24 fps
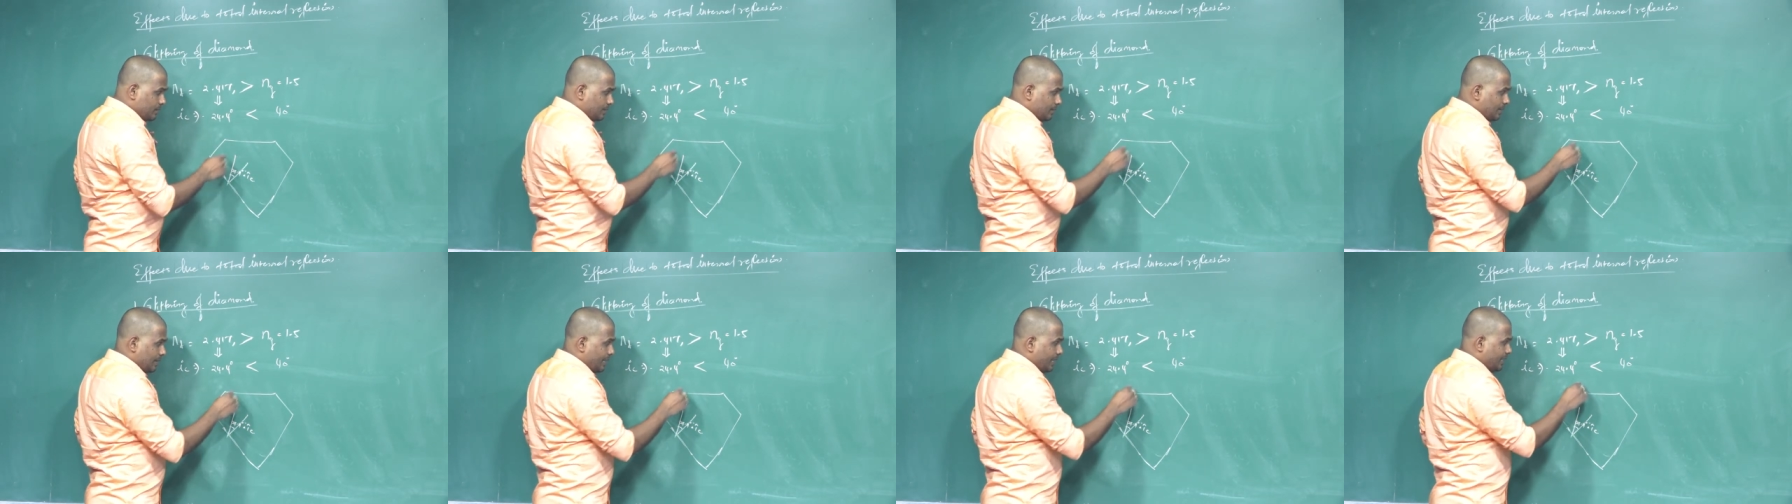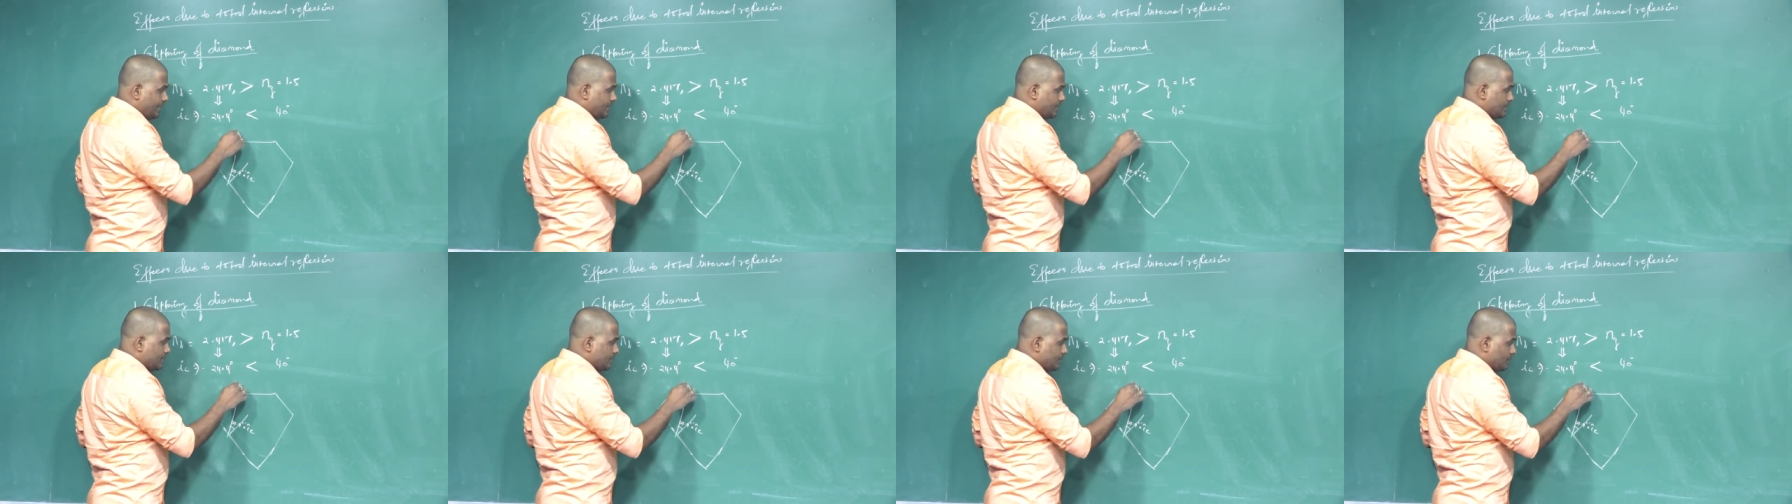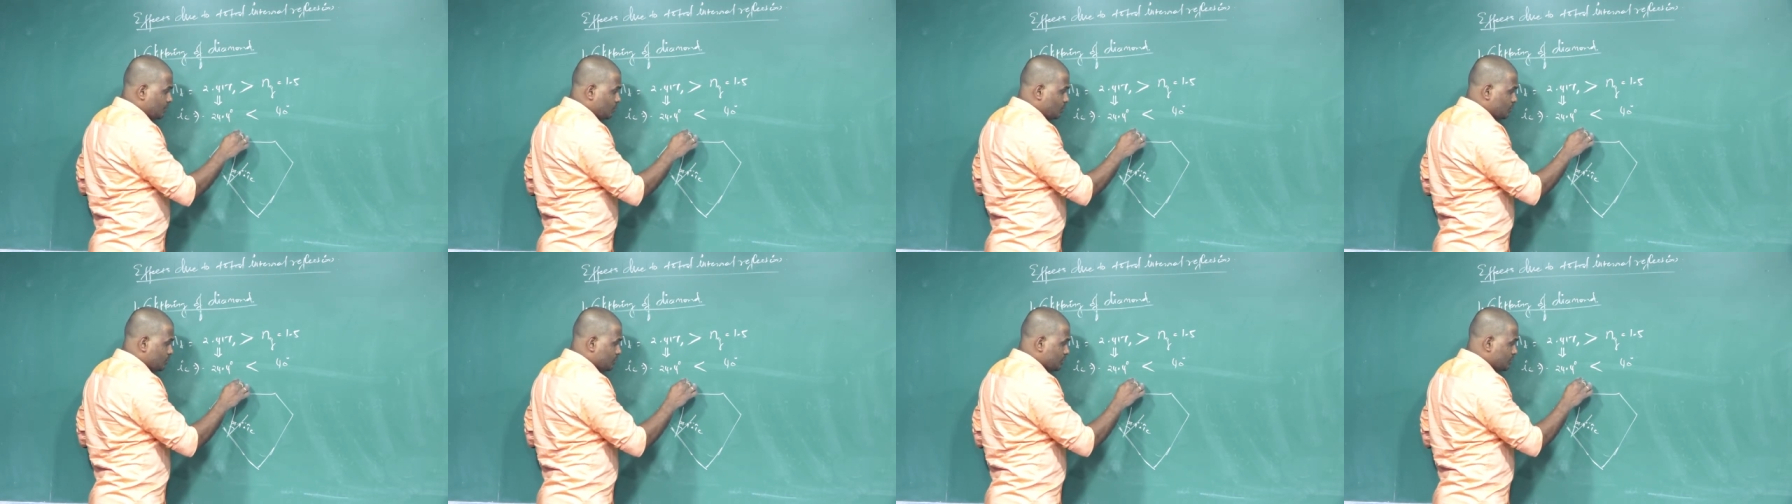Light
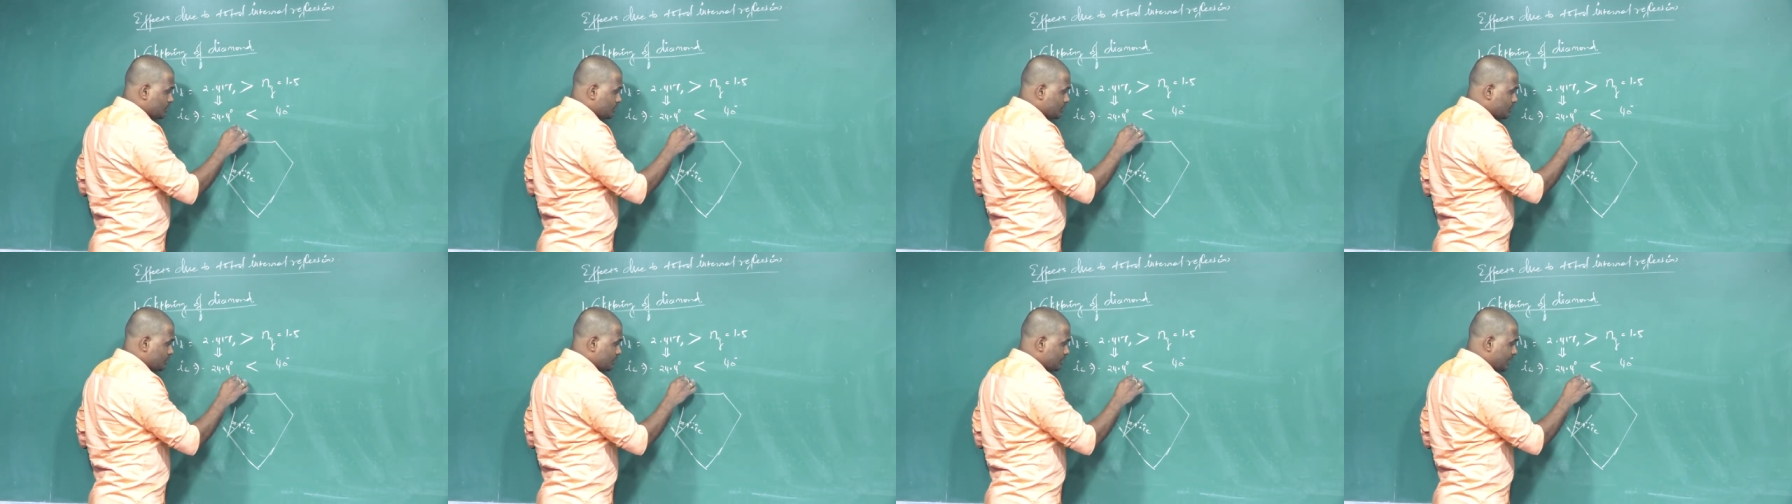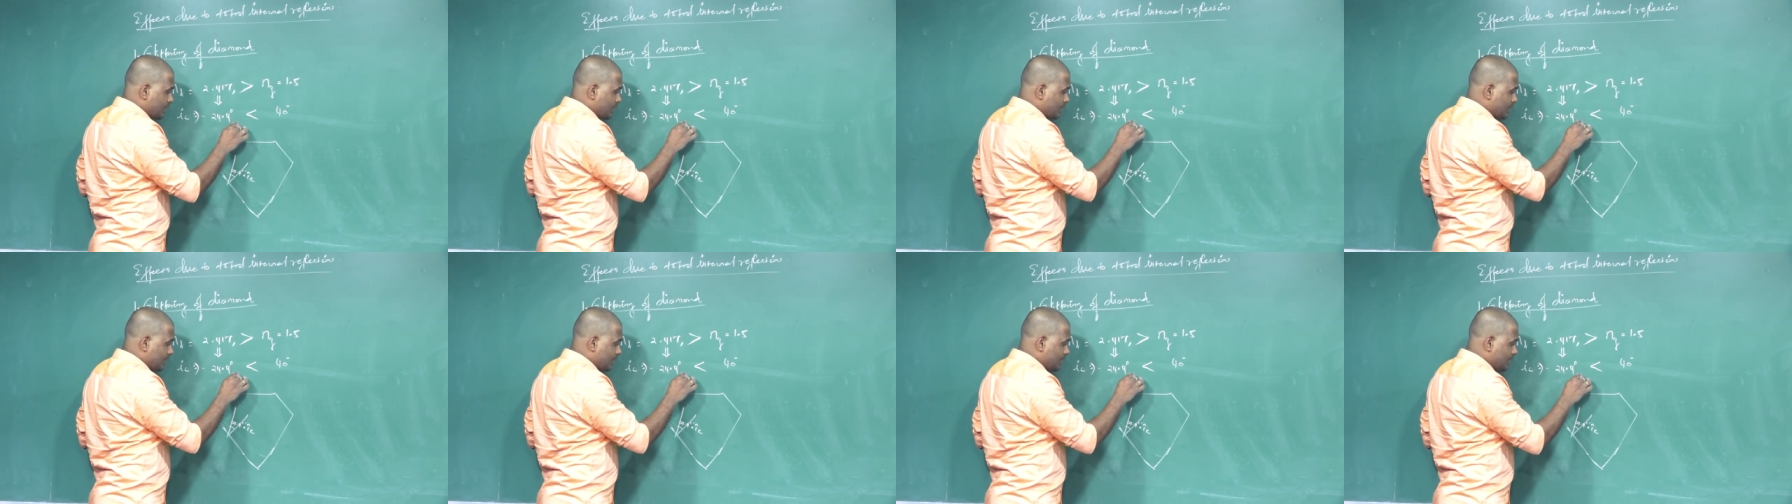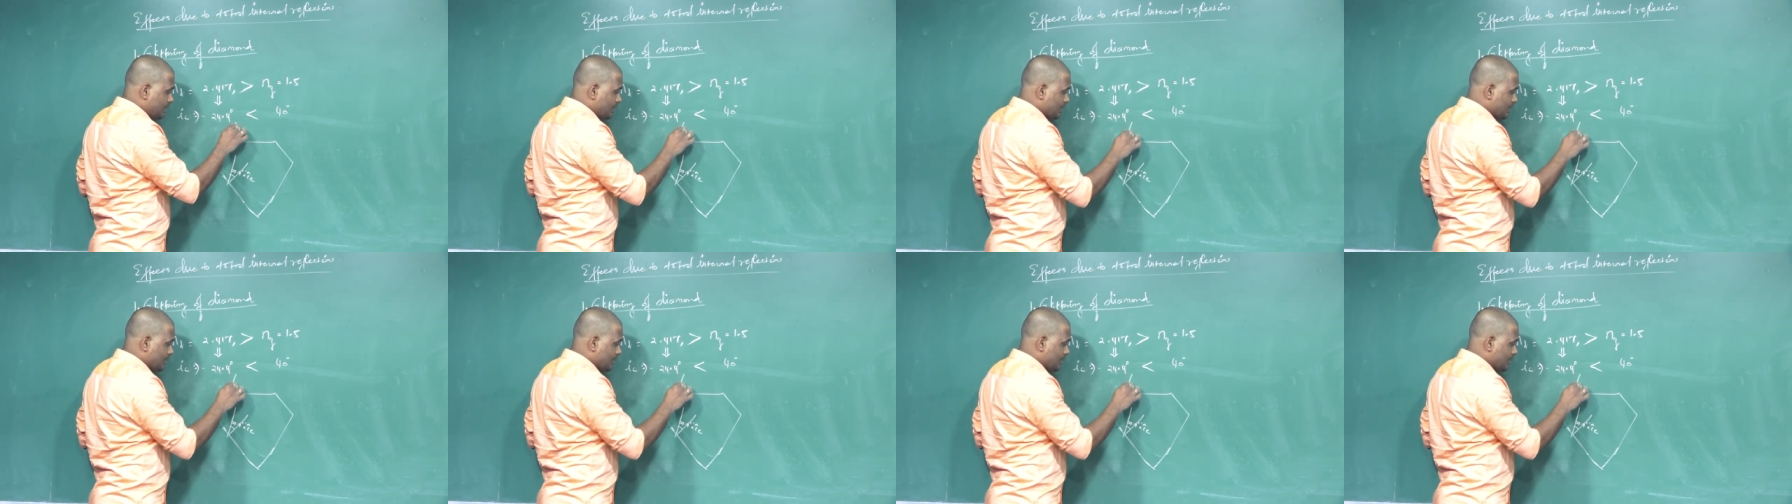which is entering